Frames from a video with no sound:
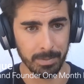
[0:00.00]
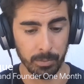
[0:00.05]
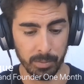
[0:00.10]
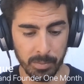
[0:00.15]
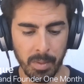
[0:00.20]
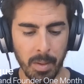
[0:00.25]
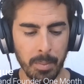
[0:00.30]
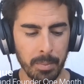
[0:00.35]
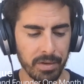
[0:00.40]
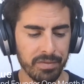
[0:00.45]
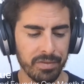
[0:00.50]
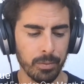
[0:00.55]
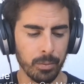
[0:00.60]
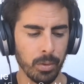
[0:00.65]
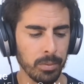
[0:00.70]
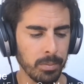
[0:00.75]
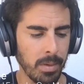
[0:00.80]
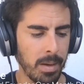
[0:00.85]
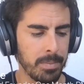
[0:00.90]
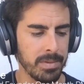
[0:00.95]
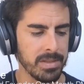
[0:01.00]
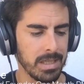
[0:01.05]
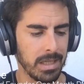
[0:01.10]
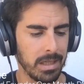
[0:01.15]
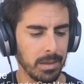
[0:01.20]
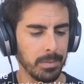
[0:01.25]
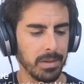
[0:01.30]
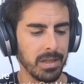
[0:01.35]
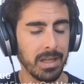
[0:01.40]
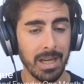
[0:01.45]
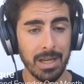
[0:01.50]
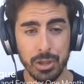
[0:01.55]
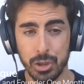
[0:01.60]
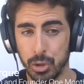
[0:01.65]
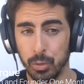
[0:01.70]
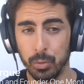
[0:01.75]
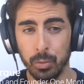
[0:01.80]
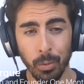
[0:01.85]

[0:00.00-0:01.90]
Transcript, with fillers: Remember, if a roadmap is a communication